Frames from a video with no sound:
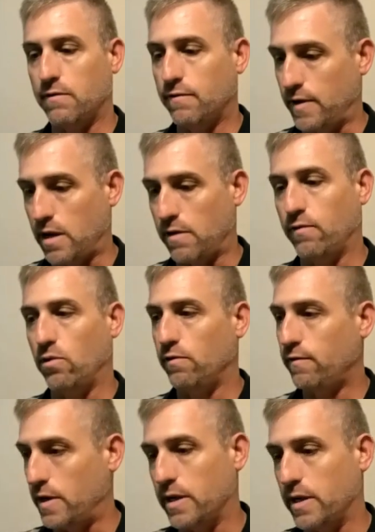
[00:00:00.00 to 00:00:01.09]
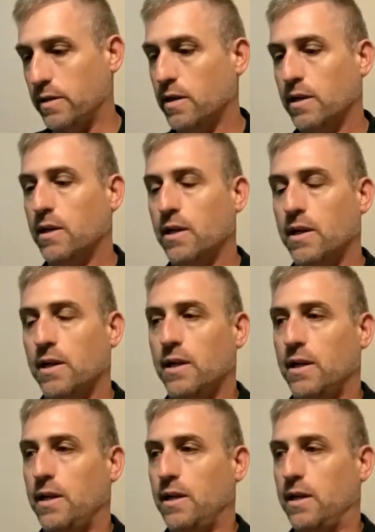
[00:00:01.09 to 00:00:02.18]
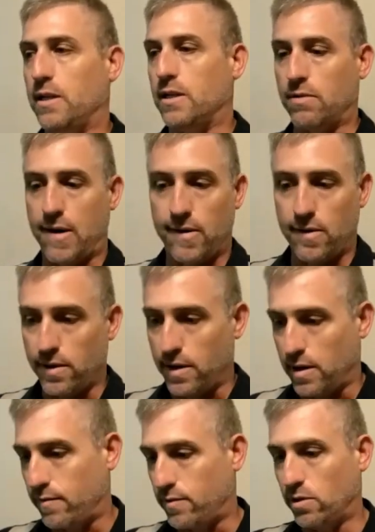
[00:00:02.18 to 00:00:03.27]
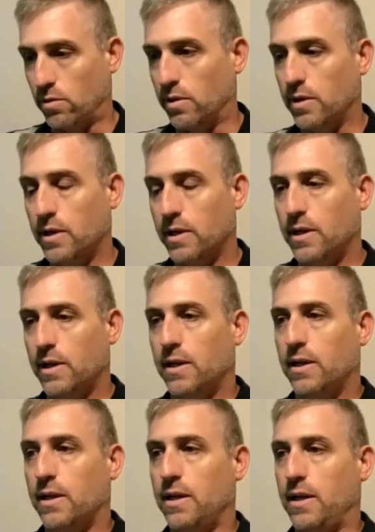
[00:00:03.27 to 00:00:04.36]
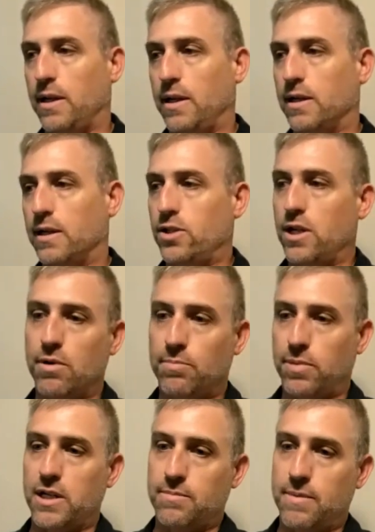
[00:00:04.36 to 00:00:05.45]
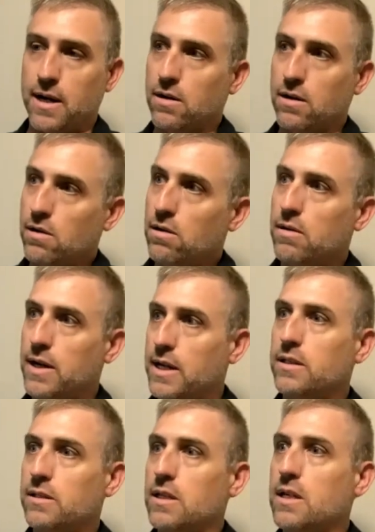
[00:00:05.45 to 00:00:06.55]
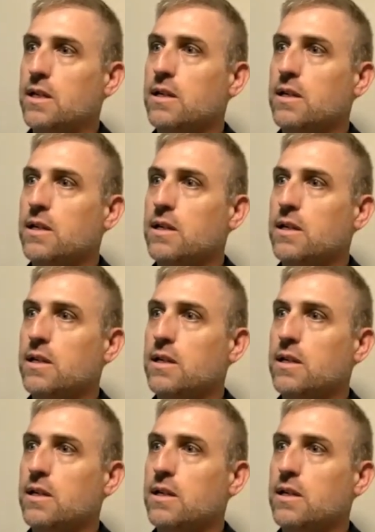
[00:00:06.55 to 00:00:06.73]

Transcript: faithful, fun. And he's rounding all that off to her. And she replies back, Oh, I see.